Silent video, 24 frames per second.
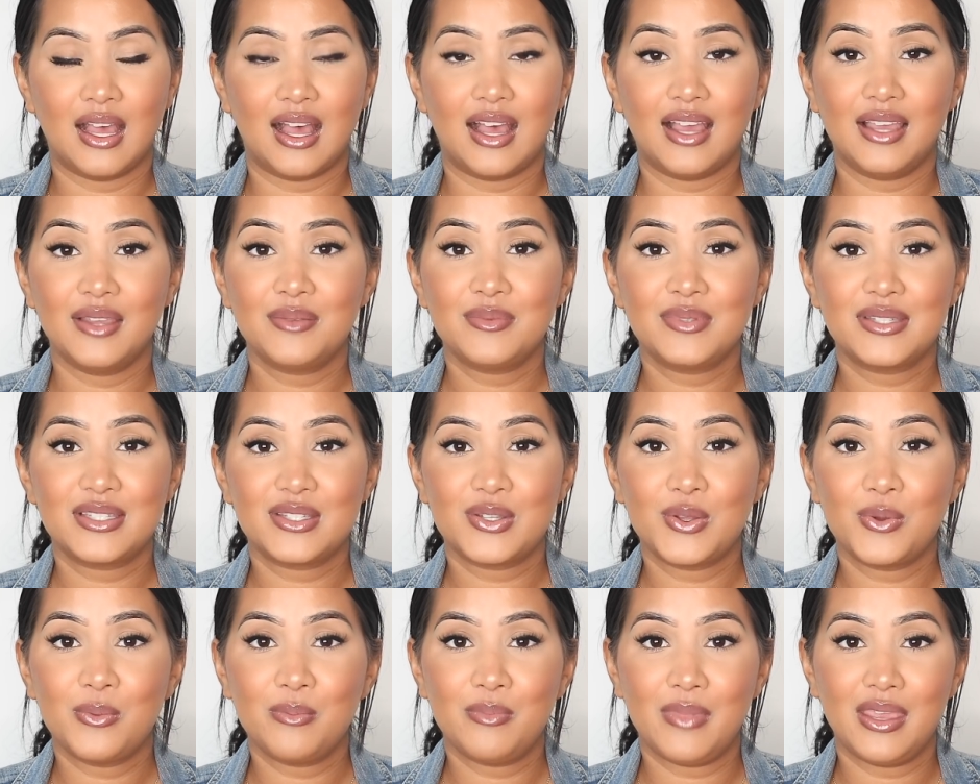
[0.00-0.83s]
I'm
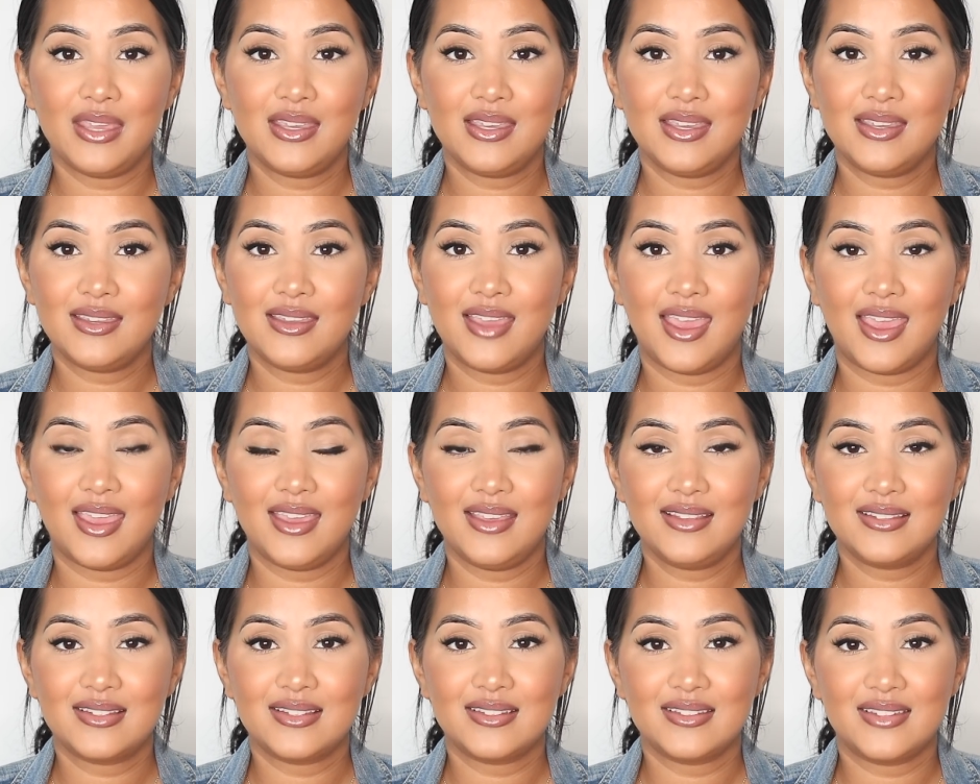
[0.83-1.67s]
still making
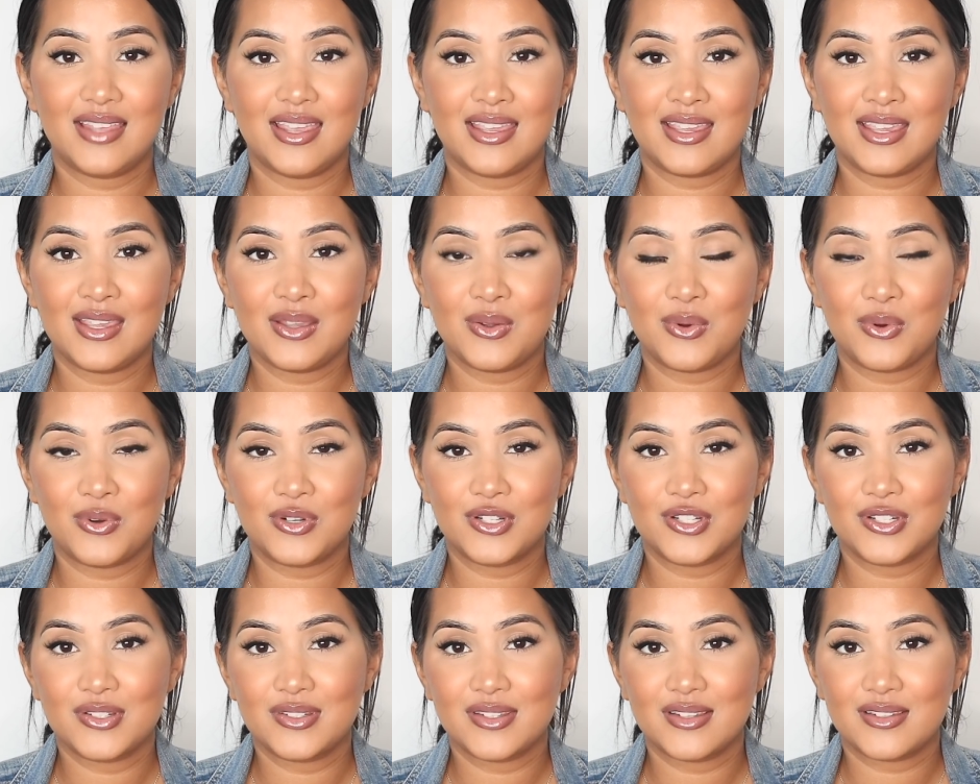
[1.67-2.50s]
cakes and taking
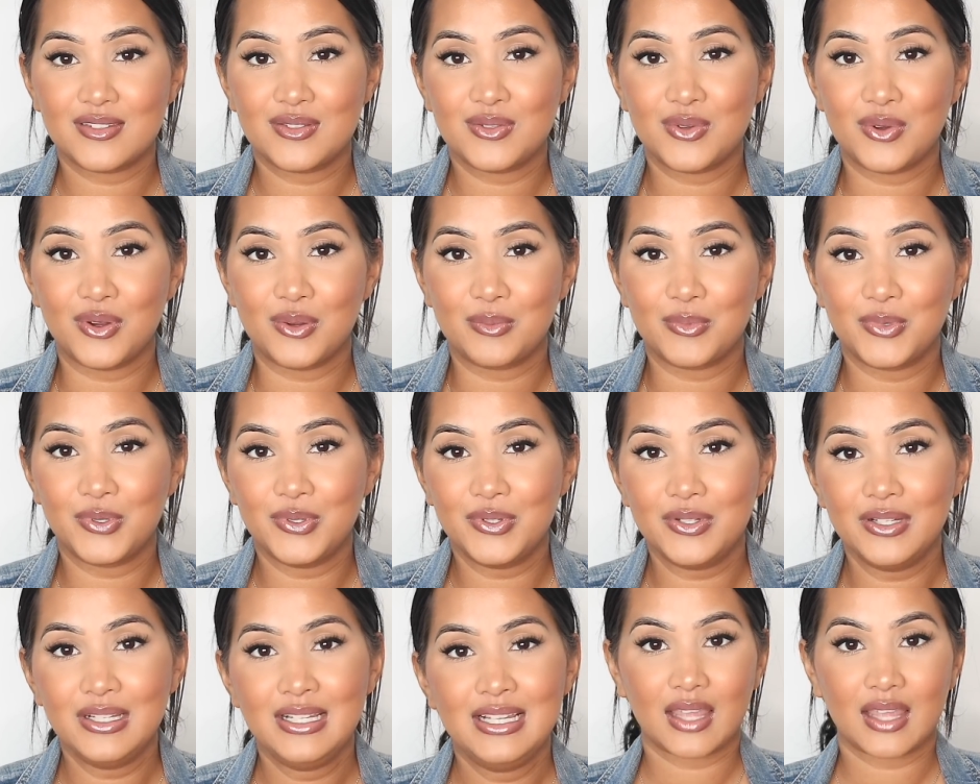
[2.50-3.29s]
orders as normal.